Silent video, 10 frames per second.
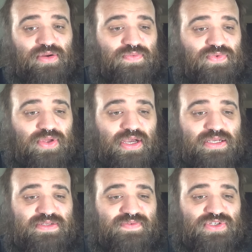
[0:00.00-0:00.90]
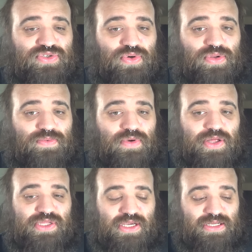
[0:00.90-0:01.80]
Hopefully you guys have enjoyed
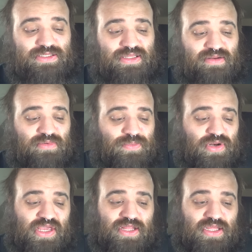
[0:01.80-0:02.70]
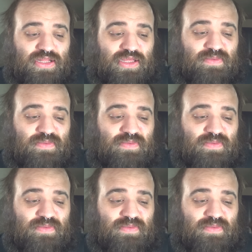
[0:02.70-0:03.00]
all the content that I've been putting out lately.